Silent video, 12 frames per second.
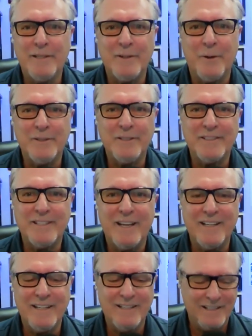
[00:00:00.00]
It's always
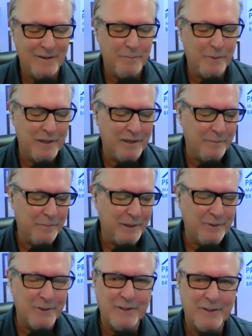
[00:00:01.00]
exciting and a
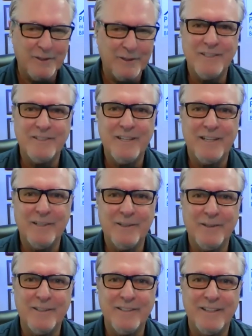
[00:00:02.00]
pleasure to talk to you,
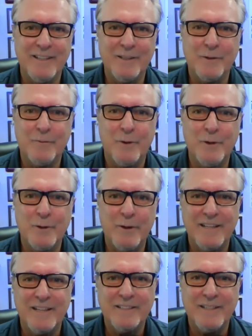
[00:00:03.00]
Taylor, and look forward to our
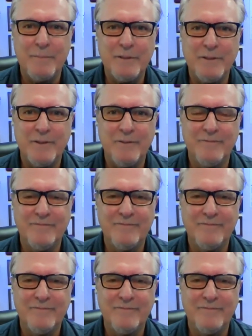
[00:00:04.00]
next episode.